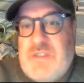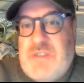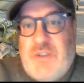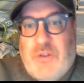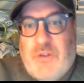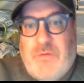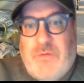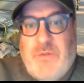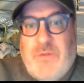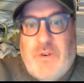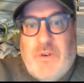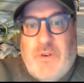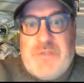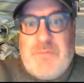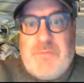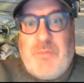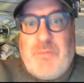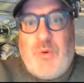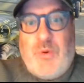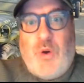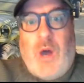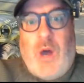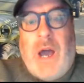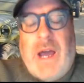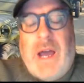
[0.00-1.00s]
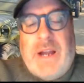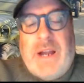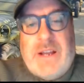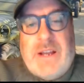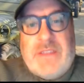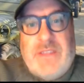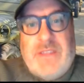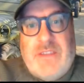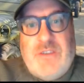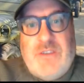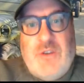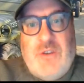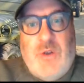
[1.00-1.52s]
your first product
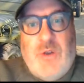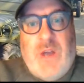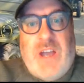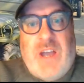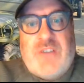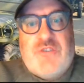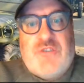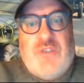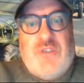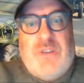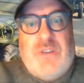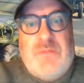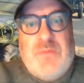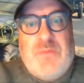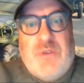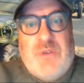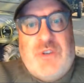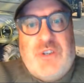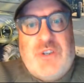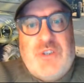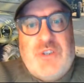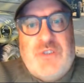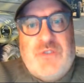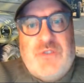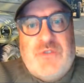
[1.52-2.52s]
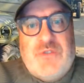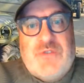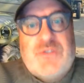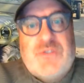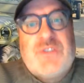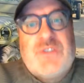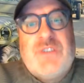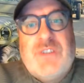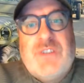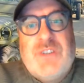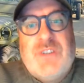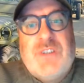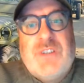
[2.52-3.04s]
that you actually
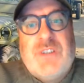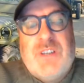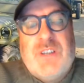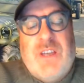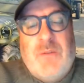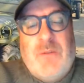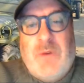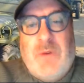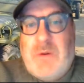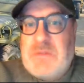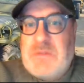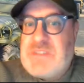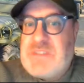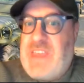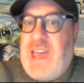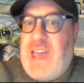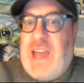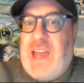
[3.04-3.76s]
produced? And what was that